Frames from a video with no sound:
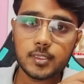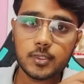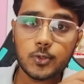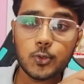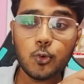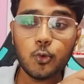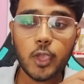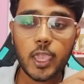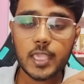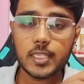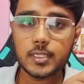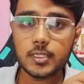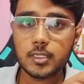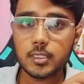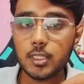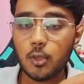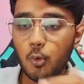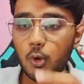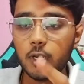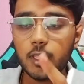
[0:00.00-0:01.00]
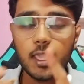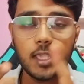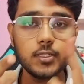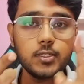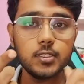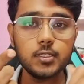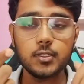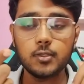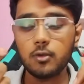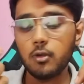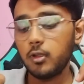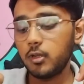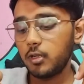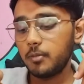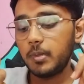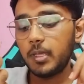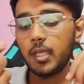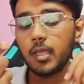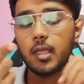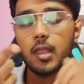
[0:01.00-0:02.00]
Two cases. The one case is going to
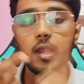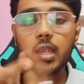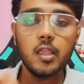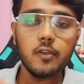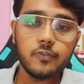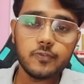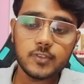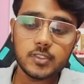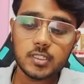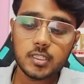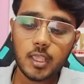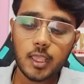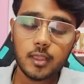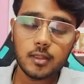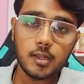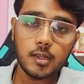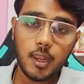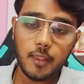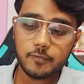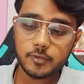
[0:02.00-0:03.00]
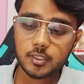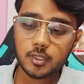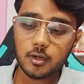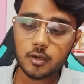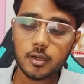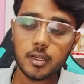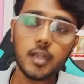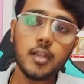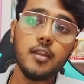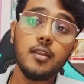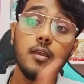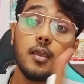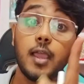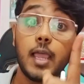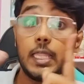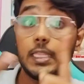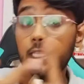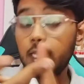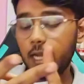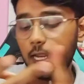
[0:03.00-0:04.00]
be left children
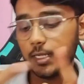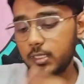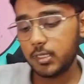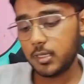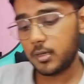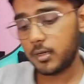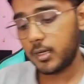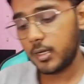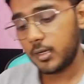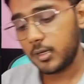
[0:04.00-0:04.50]
and the right children.